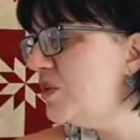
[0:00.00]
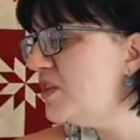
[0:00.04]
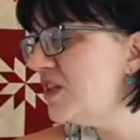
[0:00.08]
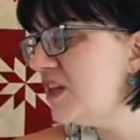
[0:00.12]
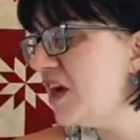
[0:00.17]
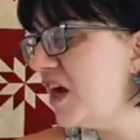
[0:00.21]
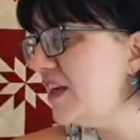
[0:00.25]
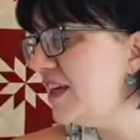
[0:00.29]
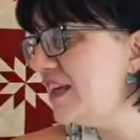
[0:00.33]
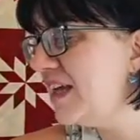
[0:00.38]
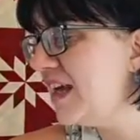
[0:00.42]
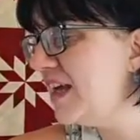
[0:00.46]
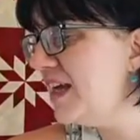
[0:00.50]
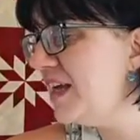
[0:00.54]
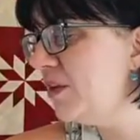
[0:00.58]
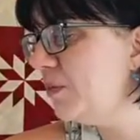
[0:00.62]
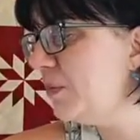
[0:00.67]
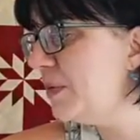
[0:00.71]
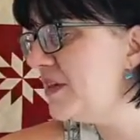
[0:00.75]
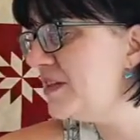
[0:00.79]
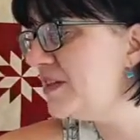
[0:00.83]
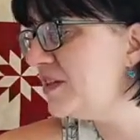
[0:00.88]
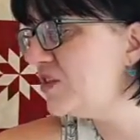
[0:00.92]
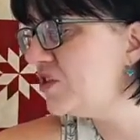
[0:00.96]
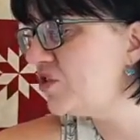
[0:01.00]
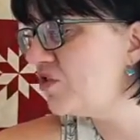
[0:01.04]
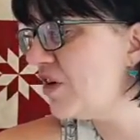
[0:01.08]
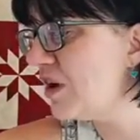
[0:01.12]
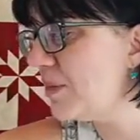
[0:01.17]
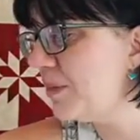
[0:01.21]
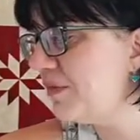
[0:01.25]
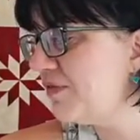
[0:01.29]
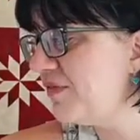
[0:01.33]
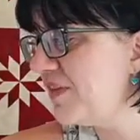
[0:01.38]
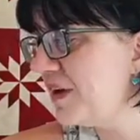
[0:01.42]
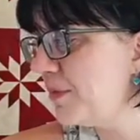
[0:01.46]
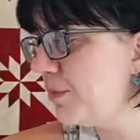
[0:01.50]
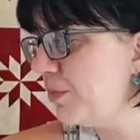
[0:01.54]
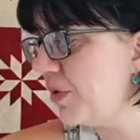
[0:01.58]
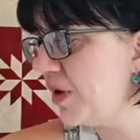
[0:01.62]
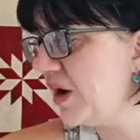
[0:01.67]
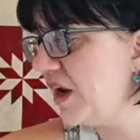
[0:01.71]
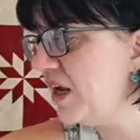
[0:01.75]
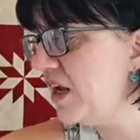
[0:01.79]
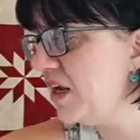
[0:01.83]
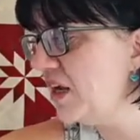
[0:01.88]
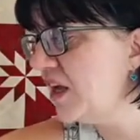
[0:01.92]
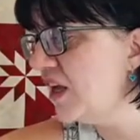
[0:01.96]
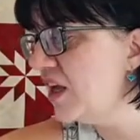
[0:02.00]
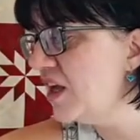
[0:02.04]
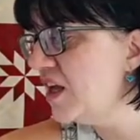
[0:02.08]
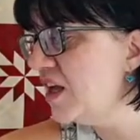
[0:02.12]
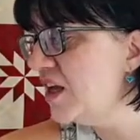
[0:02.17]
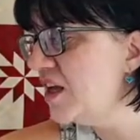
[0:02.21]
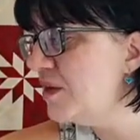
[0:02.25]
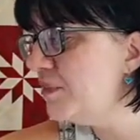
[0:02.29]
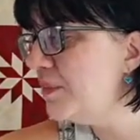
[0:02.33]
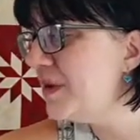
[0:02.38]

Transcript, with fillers: I would I'd get a little piece of scrap of fabric.